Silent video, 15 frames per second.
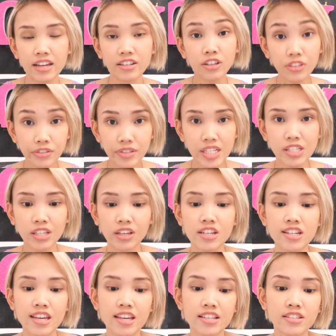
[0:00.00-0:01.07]
Another
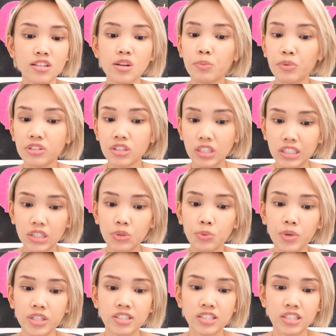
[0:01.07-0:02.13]
reason is the number 3,
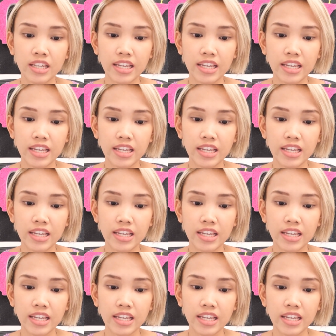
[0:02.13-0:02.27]
which